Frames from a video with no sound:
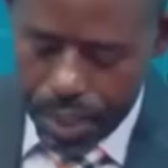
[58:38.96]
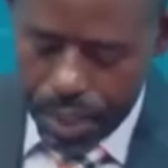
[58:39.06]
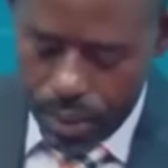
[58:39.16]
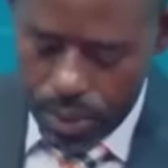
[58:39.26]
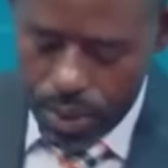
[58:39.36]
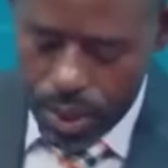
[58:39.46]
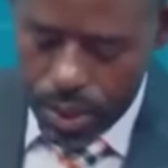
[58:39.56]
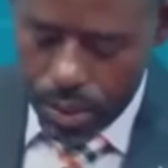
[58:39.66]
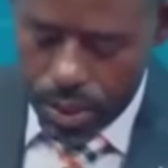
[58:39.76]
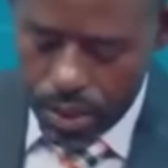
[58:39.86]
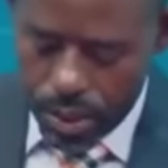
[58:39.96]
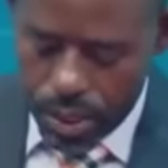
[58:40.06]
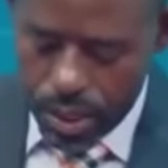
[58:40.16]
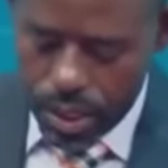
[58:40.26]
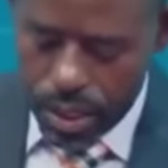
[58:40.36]
The way forward in
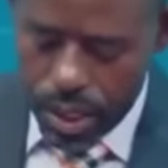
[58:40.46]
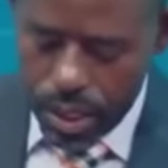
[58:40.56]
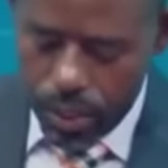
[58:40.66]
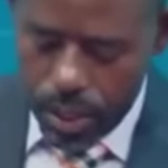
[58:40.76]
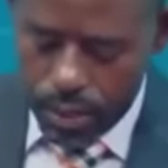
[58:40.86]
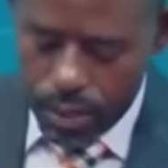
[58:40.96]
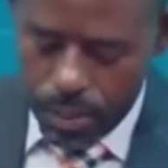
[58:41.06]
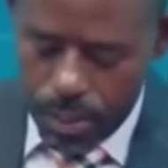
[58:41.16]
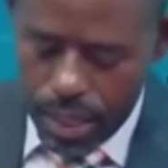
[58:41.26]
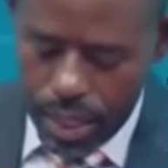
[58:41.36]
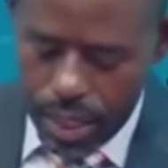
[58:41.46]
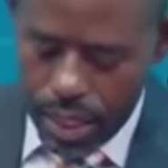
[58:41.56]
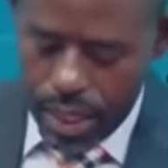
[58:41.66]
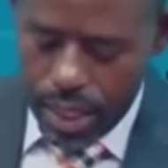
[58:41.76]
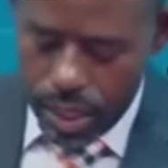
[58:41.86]
2026 will have to be
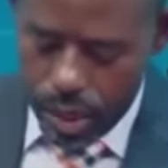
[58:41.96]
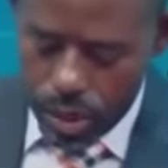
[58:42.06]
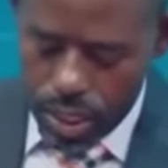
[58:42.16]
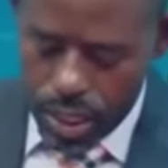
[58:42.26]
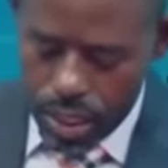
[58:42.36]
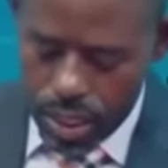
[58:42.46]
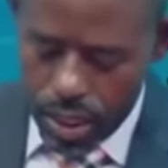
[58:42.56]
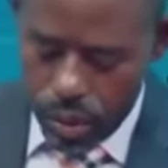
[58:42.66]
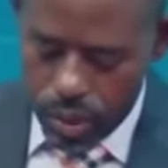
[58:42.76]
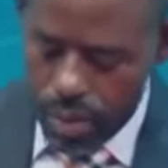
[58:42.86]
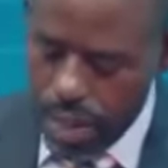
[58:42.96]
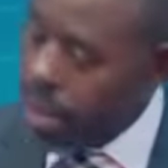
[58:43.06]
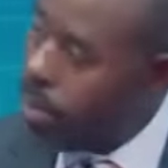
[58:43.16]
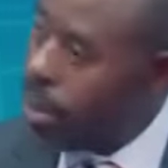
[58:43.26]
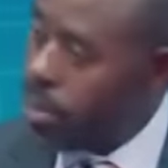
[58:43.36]
negotiated, not
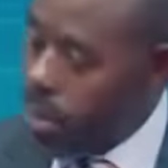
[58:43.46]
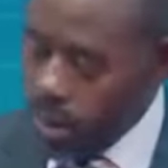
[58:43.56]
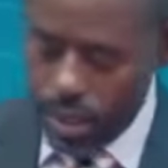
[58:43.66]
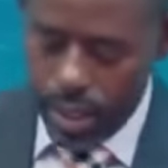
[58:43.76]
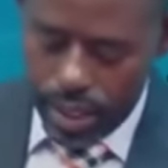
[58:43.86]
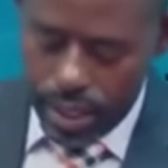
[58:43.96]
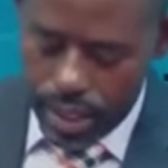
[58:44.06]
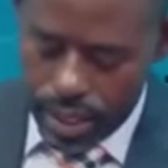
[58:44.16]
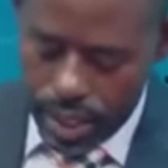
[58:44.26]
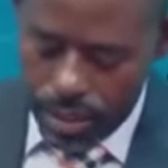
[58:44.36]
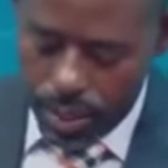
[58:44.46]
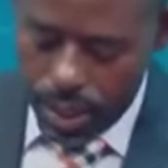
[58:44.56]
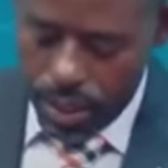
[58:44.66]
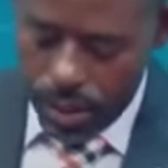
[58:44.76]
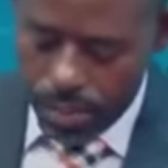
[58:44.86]
via the ballot box. That's Ken
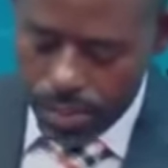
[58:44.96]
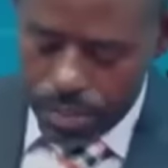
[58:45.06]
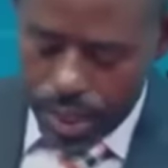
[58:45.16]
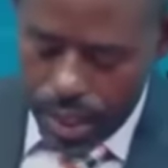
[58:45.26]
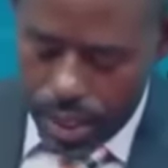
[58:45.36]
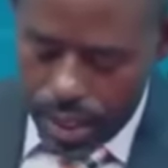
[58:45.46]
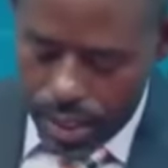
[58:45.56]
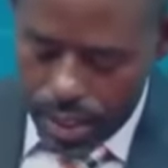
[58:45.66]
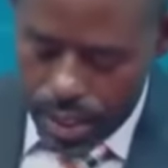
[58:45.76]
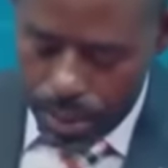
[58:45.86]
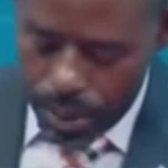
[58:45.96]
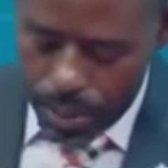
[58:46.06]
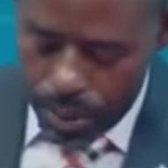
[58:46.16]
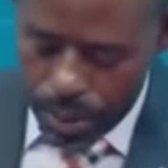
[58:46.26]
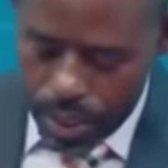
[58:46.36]
Mutenyo,
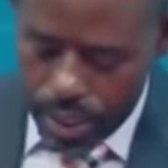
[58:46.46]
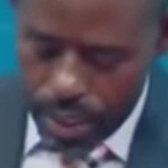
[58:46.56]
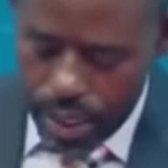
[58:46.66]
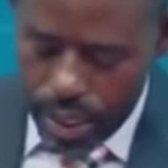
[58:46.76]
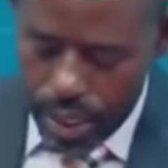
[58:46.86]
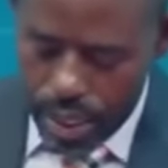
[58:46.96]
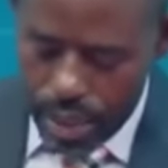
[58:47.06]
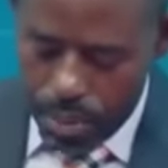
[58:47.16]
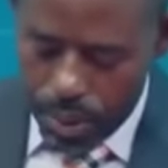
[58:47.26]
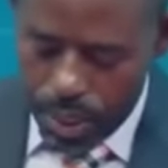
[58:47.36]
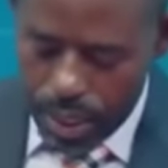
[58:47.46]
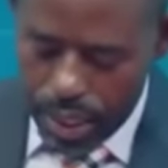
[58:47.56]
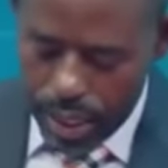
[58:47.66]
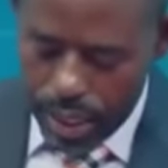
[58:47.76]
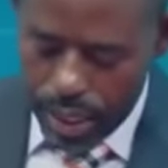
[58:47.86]
spokesperson at the
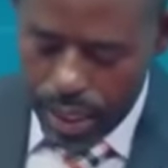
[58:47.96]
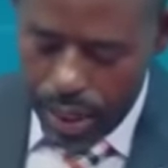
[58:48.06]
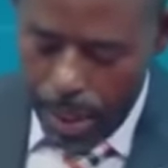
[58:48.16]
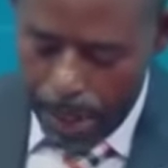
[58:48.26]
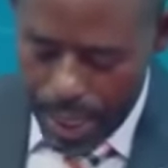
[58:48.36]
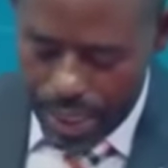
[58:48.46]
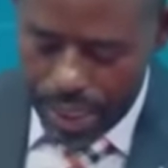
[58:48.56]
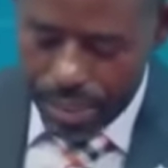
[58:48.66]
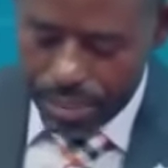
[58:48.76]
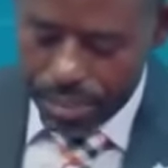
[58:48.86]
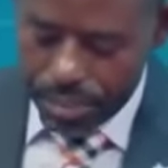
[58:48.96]
Democratic Party.